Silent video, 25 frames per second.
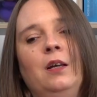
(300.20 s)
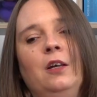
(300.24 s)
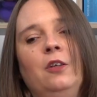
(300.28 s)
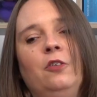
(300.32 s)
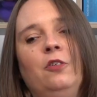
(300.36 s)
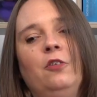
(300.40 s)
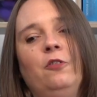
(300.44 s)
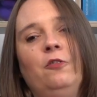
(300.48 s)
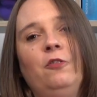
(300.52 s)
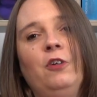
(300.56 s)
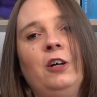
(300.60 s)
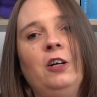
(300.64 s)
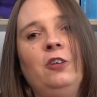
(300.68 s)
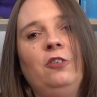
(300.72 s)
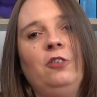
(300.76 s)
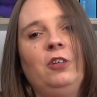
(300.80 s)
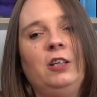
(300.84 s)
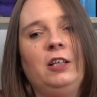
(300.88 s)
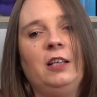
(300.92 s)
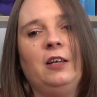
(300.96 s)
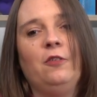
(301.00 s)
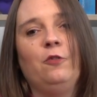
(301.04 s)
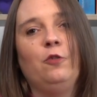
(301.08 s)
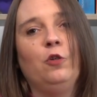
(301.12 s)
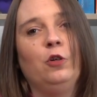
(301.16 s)
So
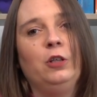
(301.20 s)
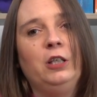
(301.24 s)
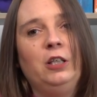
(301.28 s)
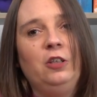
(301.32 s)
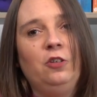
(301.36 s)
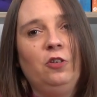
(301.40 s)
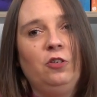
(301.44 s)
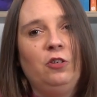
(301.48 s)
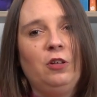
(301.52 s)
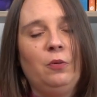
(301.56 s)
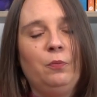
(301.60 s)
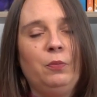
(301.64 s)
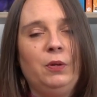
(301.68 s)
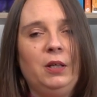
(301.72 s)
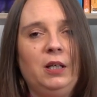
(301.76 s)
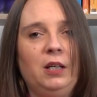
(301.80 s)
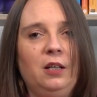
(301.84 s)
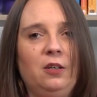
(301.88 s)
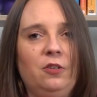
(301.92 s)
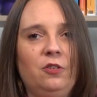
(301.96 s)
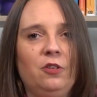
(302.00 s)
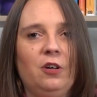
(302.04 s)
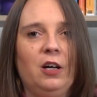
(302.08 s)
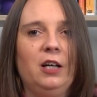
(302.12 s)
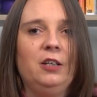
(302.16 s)
firstly, they've got into something
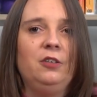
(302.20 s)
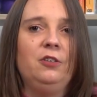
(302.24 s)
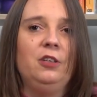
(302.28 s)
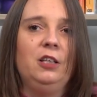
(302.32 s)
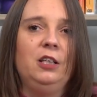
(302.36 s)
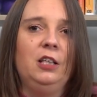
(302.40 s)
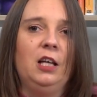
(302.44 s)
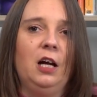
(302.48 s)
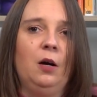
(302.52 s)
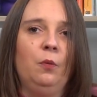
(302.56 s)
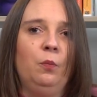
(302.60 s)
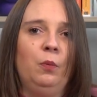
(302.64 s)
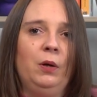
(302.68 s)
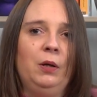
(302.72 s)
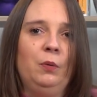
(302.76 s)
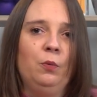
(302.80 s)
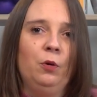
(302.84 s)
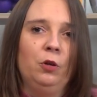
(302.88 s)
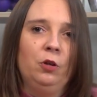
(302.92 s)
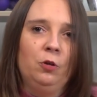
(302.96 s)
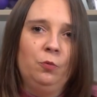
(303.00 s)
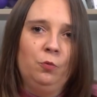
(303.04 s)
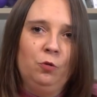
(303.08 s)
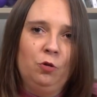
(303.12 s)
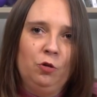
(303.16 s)
exciting and we
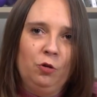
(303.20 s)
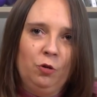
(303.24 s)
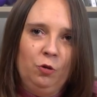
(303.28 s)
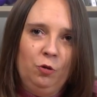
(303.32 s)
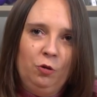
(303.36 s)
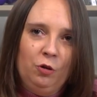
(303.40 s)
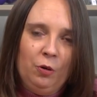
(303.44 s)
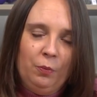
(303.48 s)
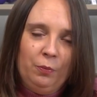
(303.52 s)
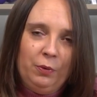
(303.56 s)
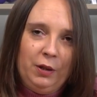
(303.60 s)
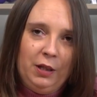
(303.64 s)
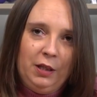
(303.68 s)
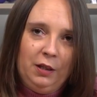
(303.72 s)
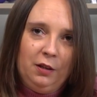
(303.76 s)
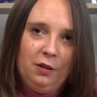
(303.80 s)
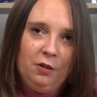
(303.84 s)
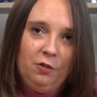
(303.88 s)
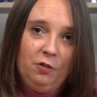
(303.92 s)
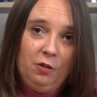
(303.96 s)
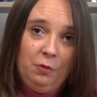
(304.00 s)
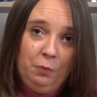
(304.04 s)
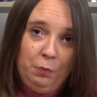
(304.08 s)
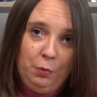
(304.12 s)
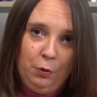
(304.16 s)
want them to do something
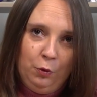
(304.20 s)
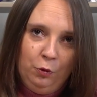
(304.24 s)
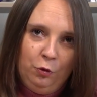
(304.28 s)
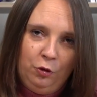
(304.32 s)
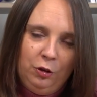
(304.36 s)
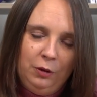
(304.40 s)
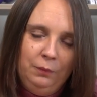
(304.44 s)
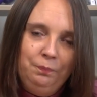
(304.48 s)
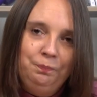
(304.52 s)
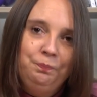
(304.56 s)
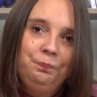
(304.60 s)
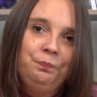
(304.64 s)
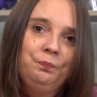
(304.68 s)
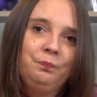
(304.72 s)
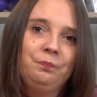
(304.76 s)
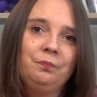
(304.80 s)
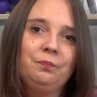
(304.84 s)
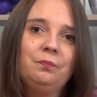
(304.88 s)
that's important.